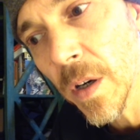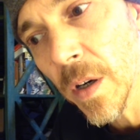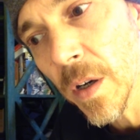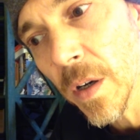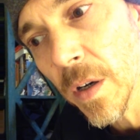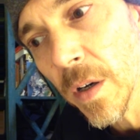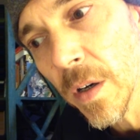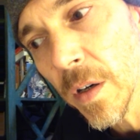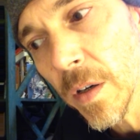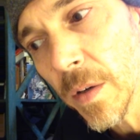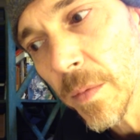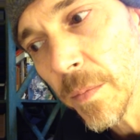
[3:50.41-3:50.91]

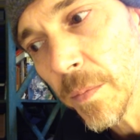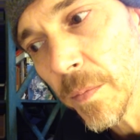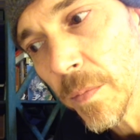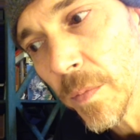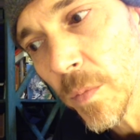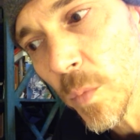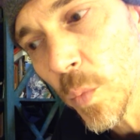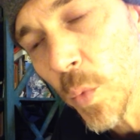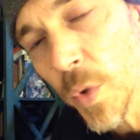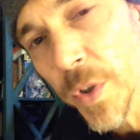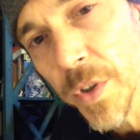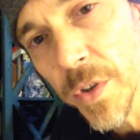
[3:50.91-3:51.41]

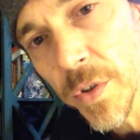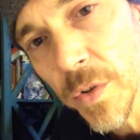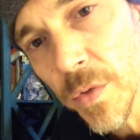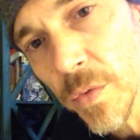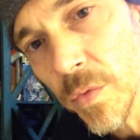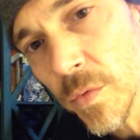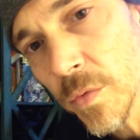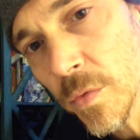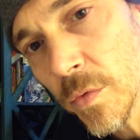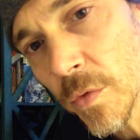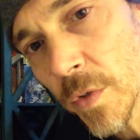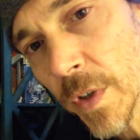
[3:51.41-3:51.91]
Um, when you
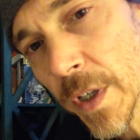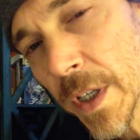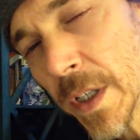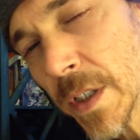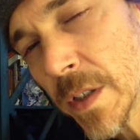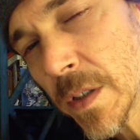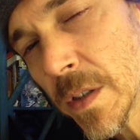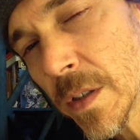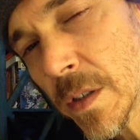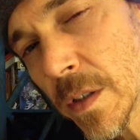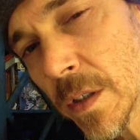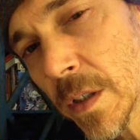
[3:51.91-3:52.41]

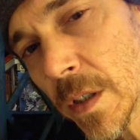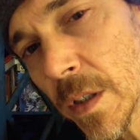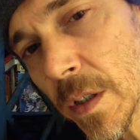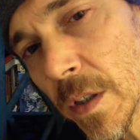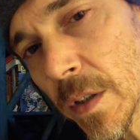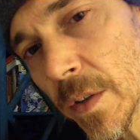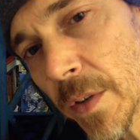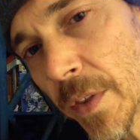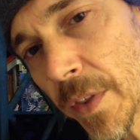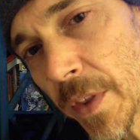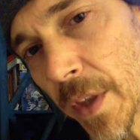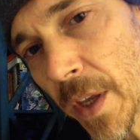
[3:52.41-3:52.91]
risk
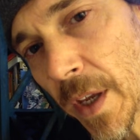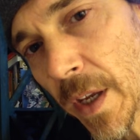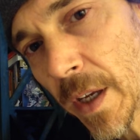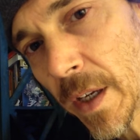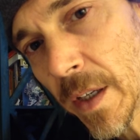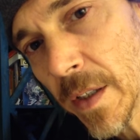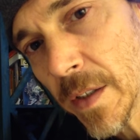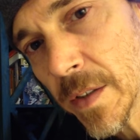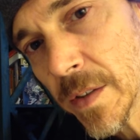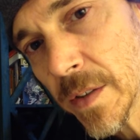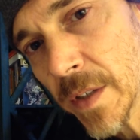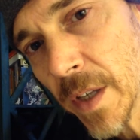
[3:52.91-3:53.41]

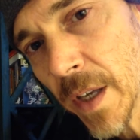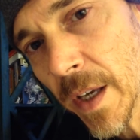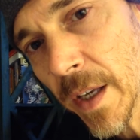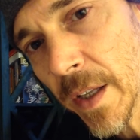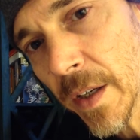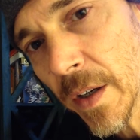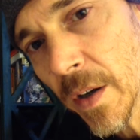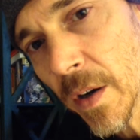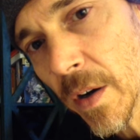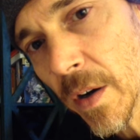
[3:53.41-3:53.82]
things that